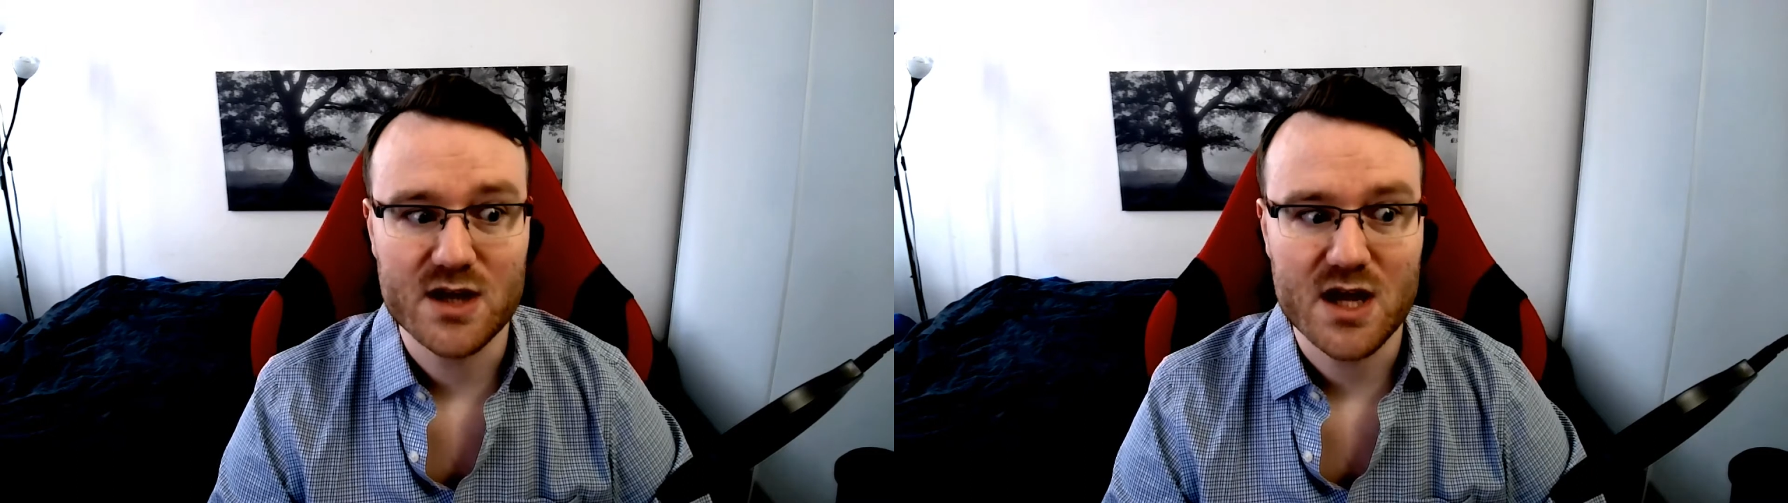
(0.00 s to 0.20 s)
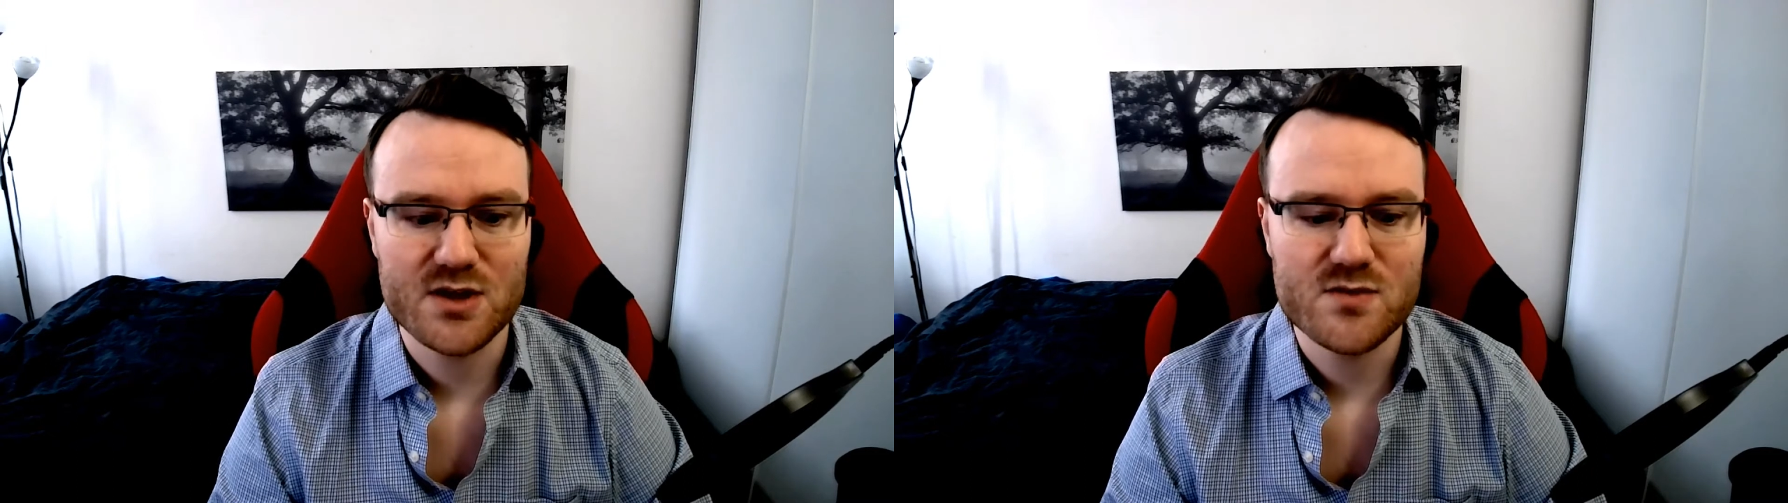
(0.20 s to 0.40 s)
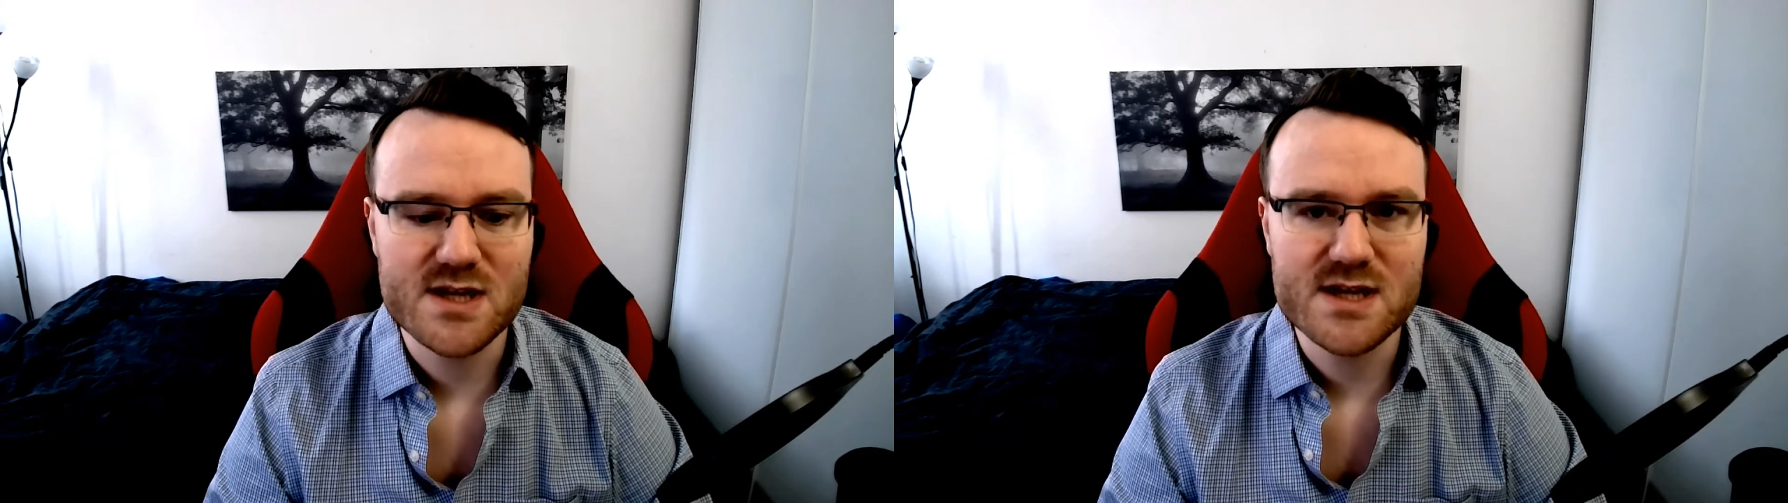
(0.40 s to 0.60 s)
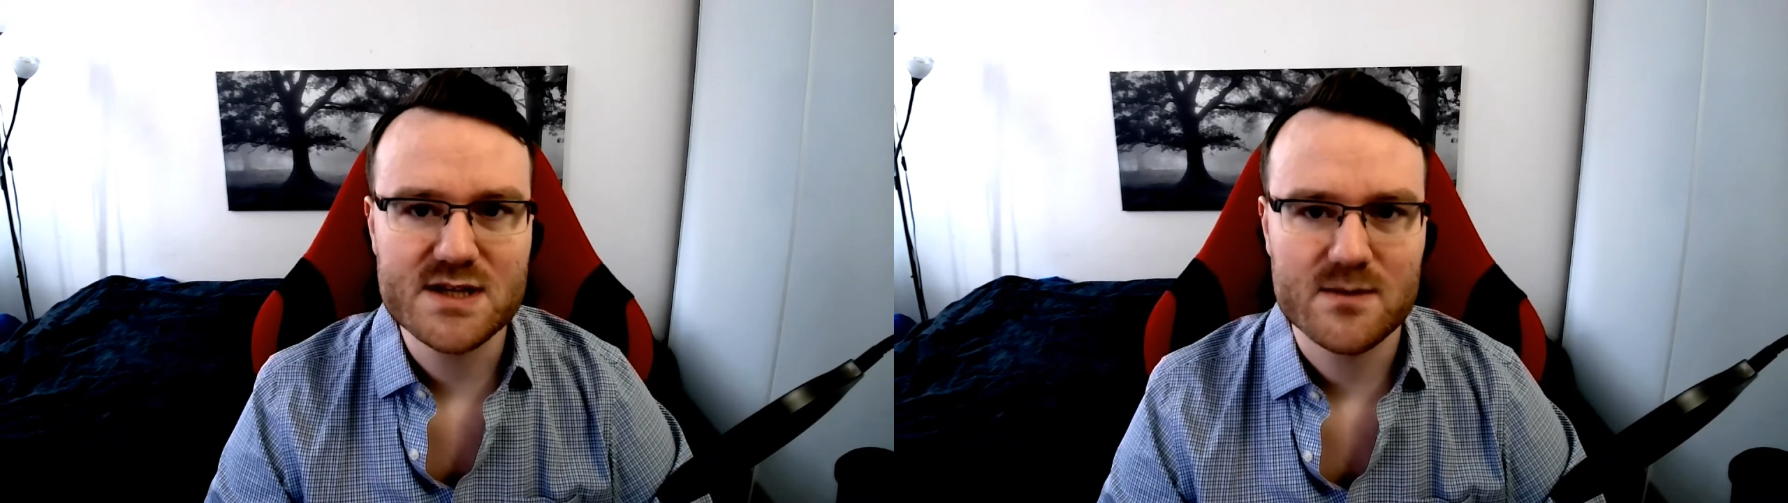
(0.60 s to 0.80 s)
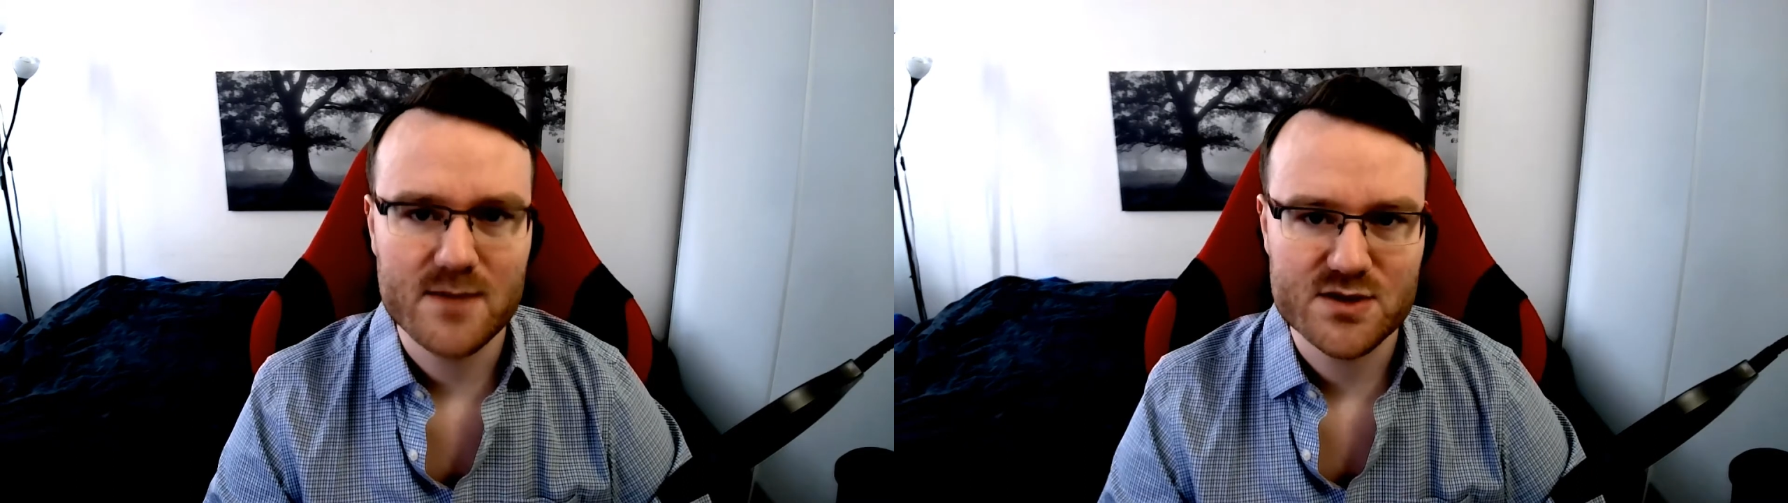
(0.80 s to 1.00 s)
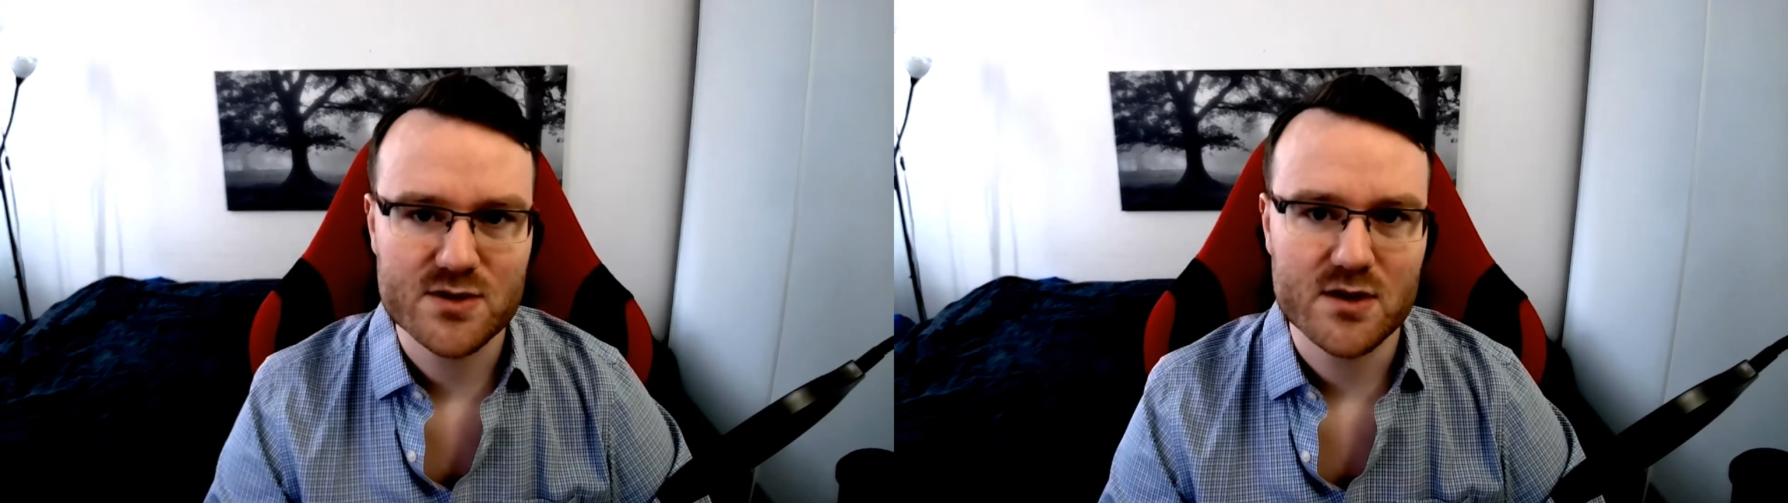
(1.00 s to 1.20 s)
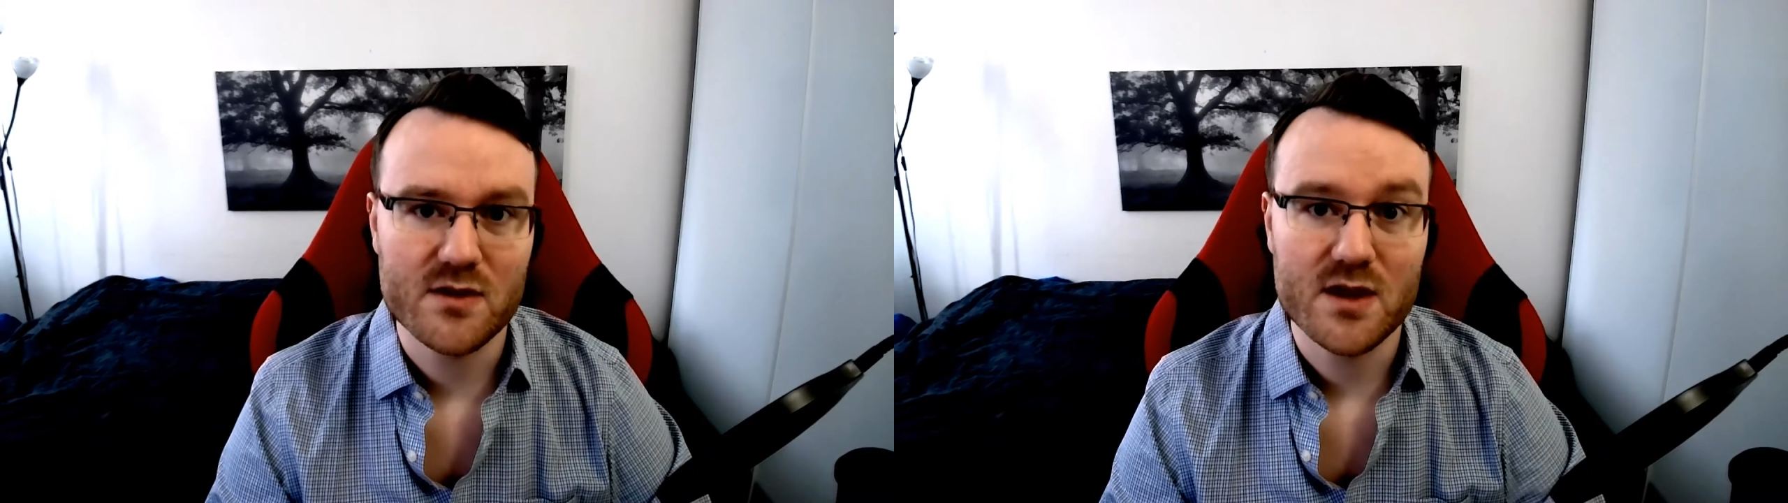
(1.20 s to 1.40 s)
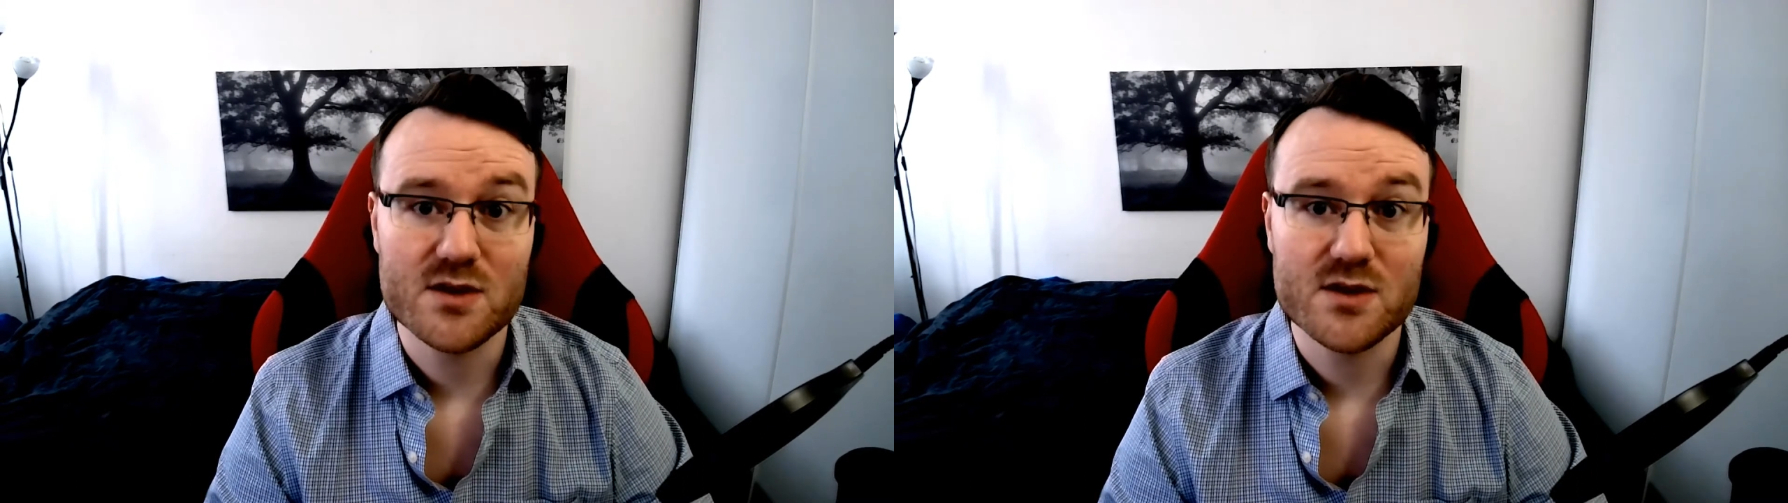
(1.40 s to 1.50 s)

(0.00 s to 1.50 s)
and you need to make sure that